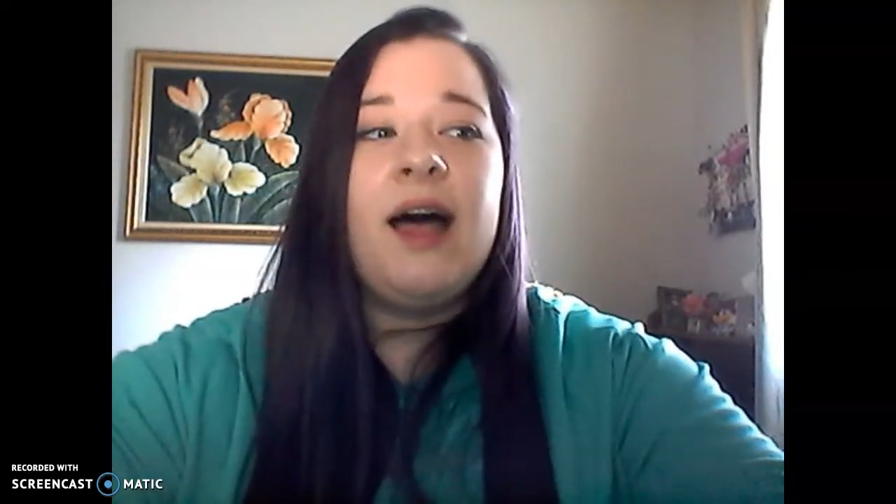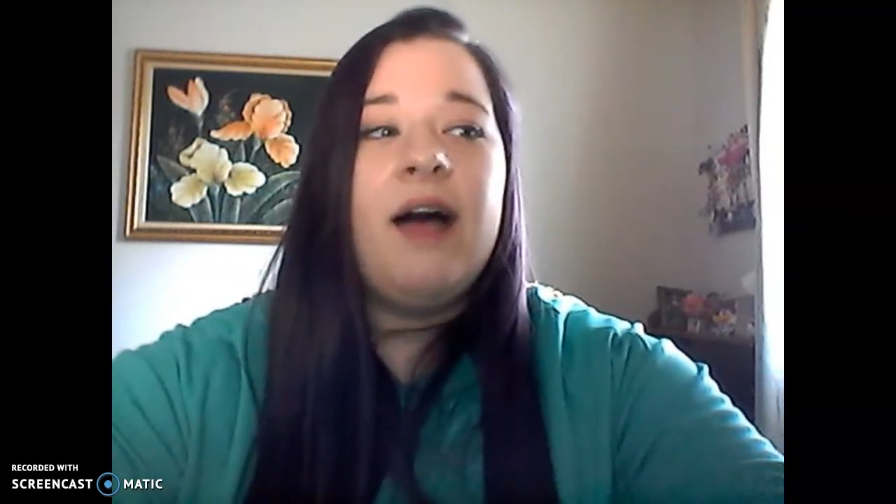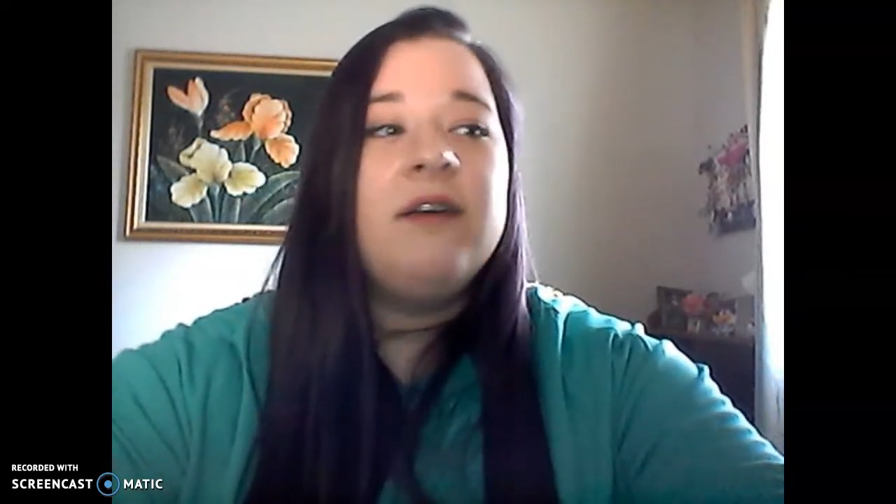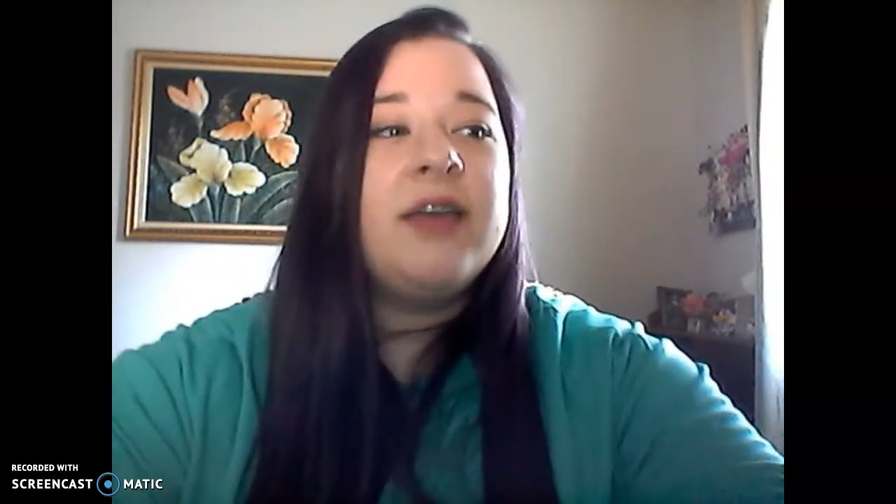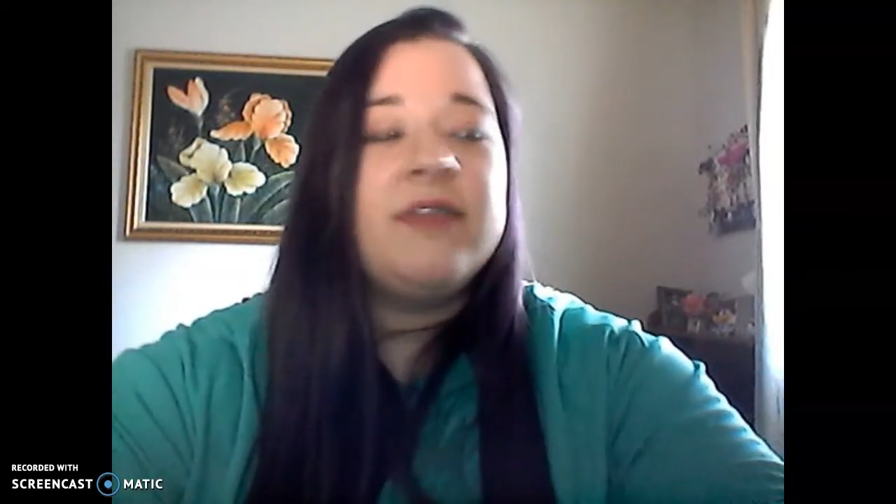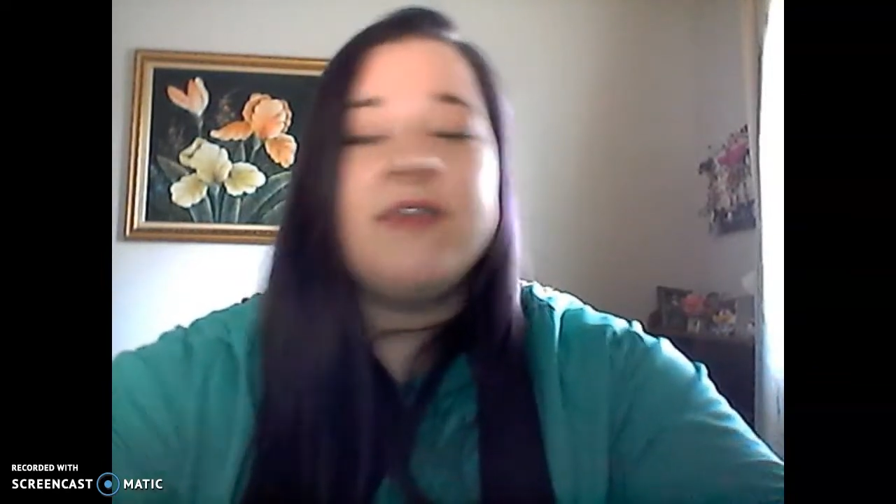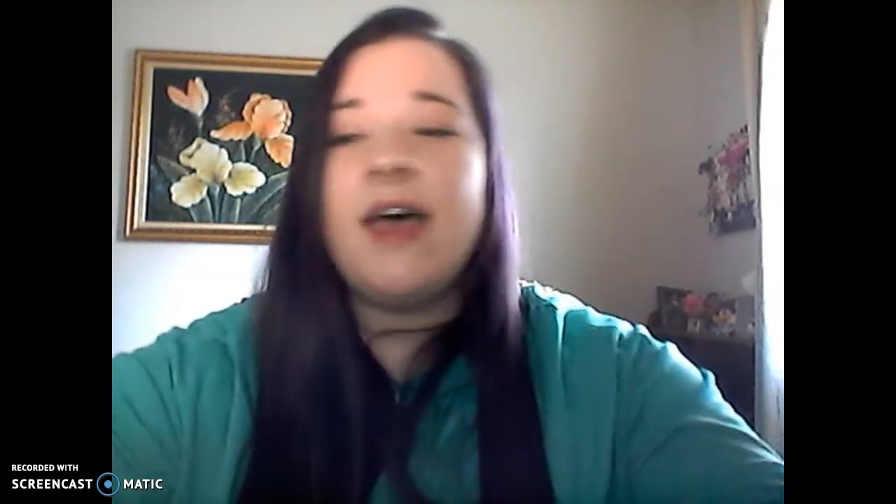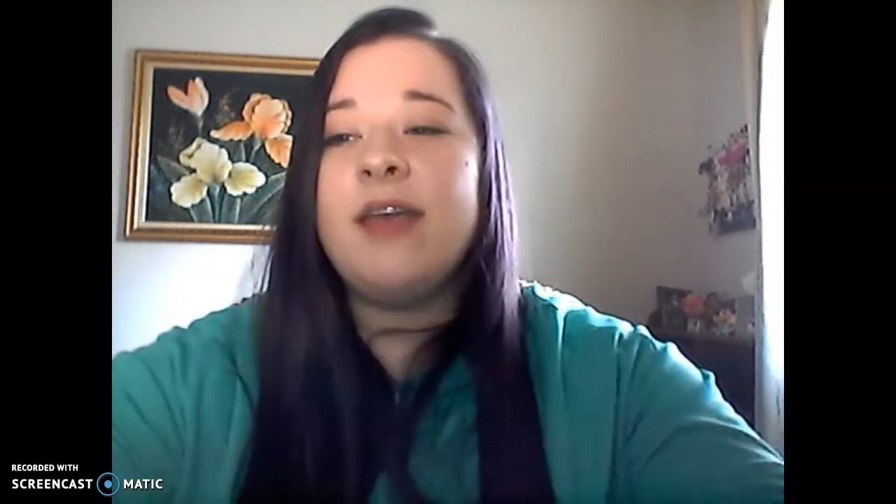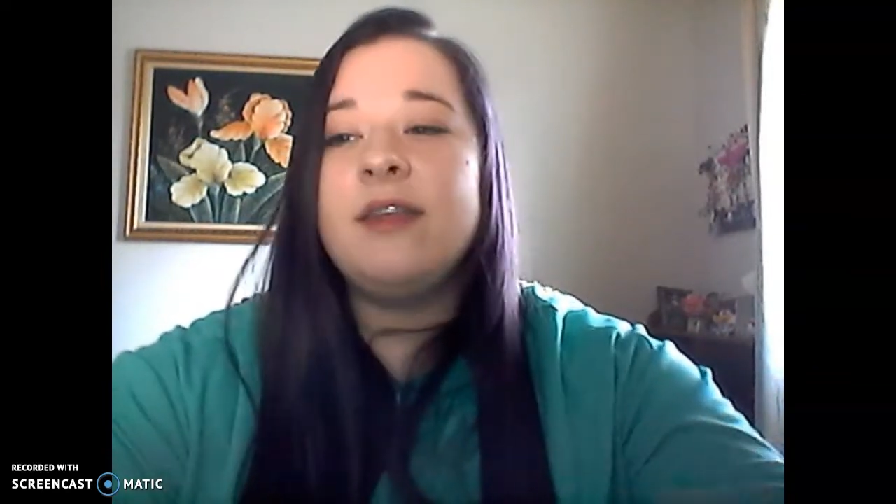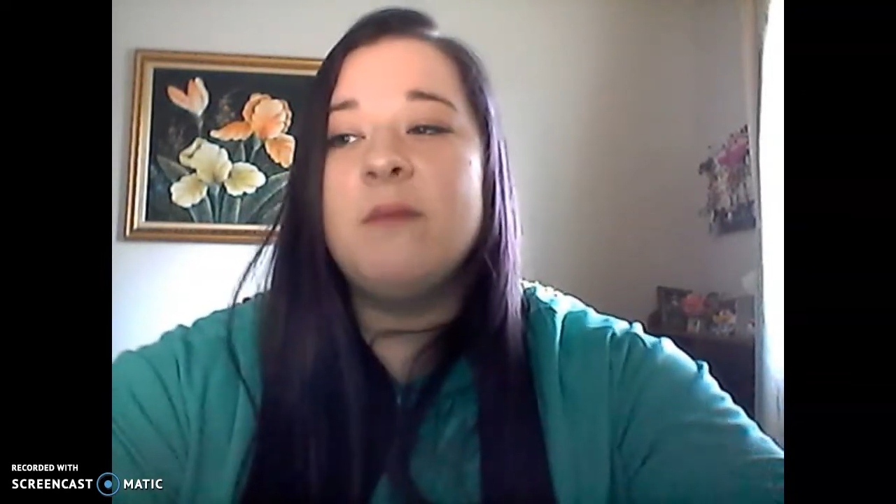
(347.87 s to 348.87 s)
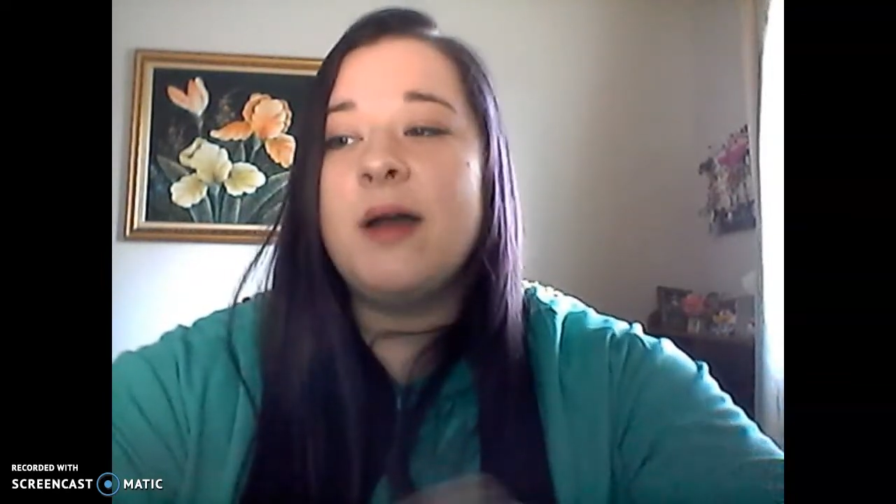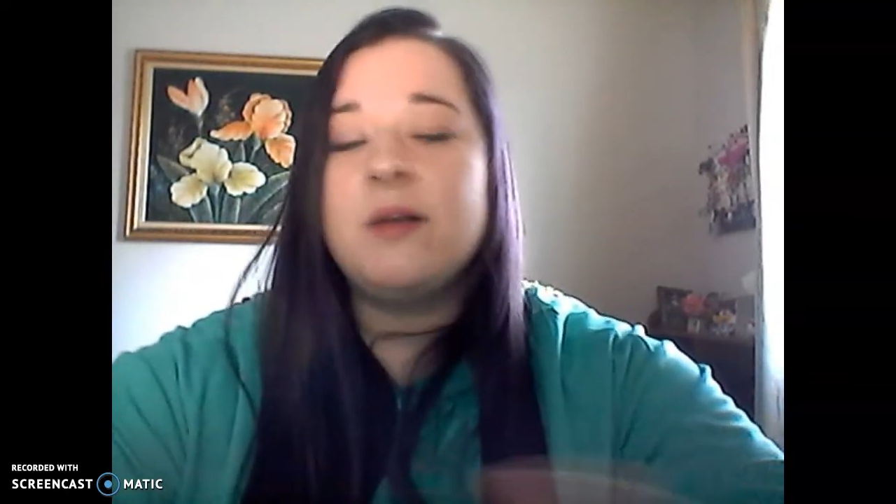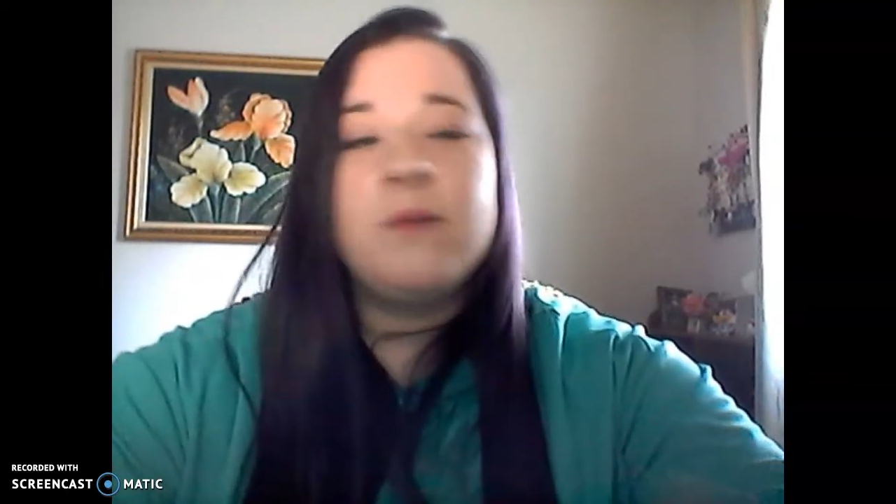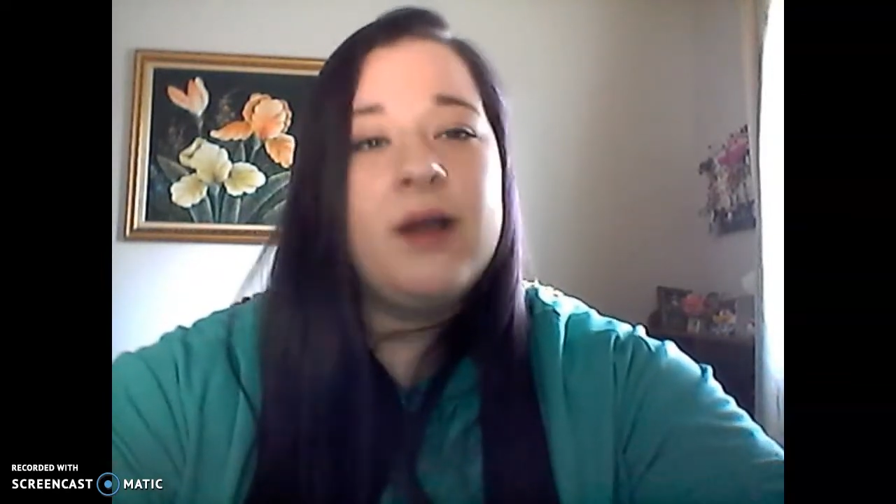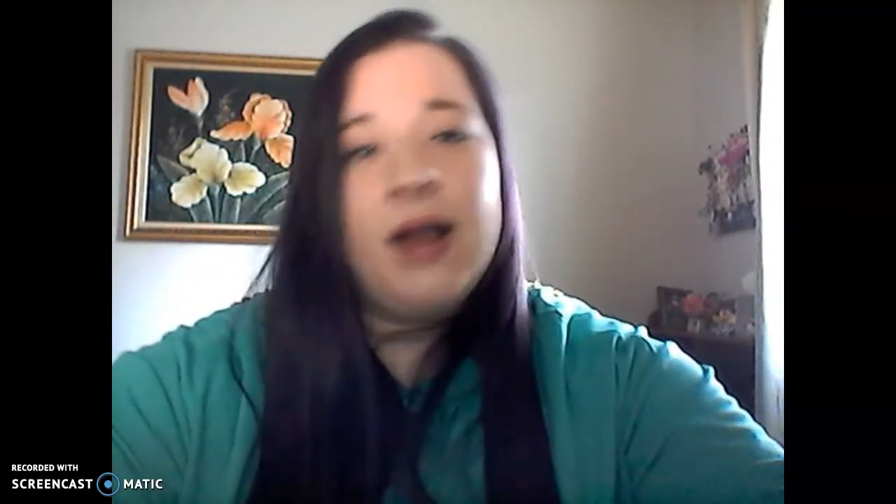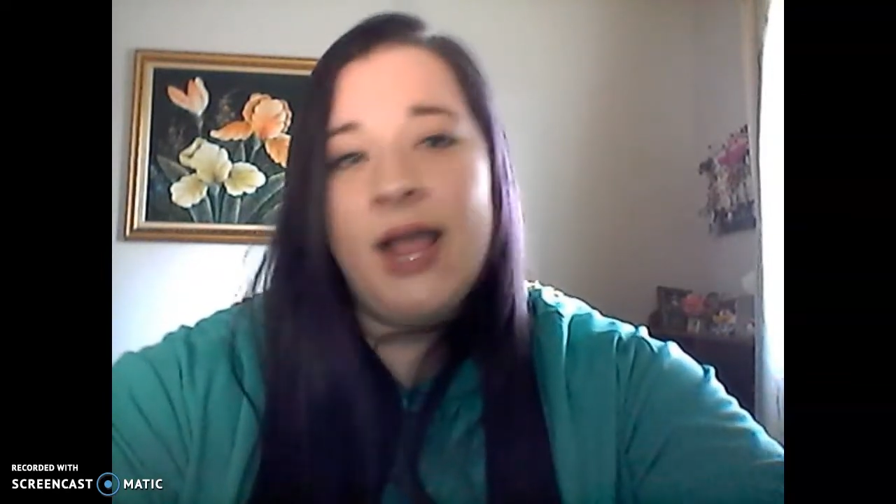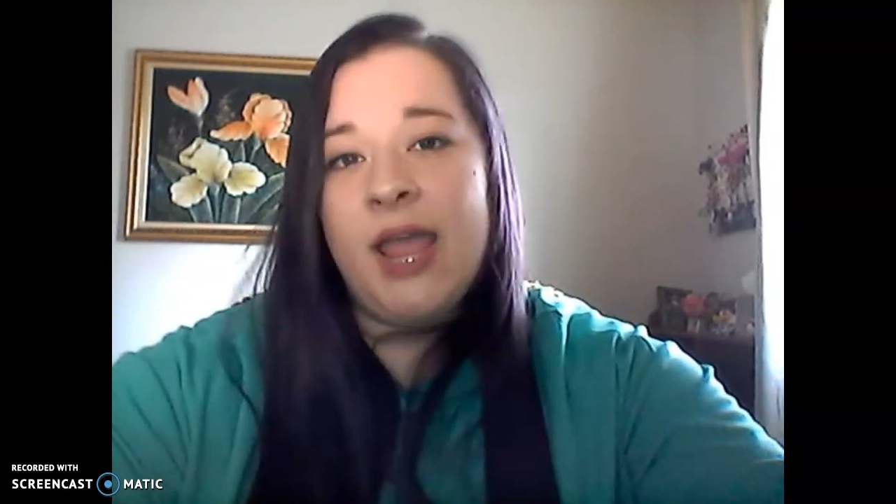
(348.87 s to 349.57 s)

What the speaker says: I'll get that no matter where I